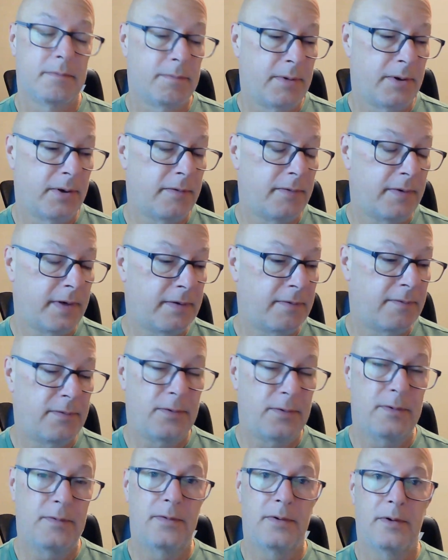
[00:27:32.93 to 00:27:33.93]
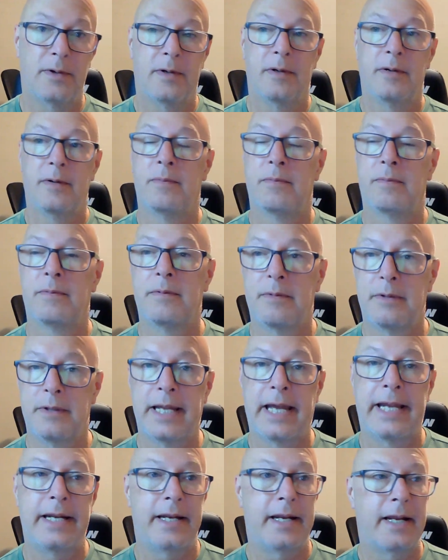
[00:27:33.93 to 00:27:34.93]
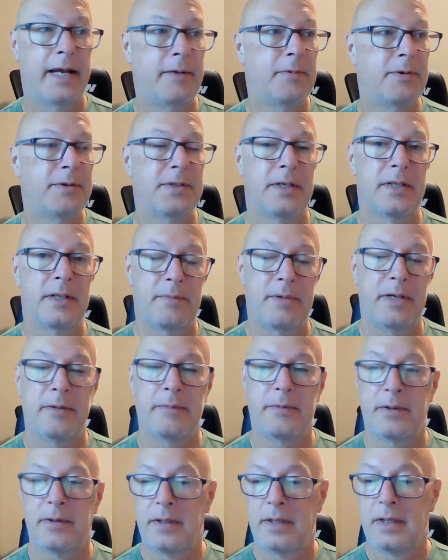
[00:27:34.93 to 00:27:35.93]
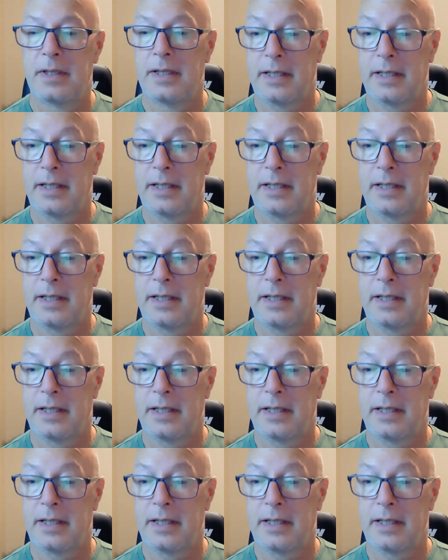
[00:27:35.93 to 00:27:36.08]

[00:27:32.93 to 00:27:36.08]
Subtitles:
perfect food for 99% of the people,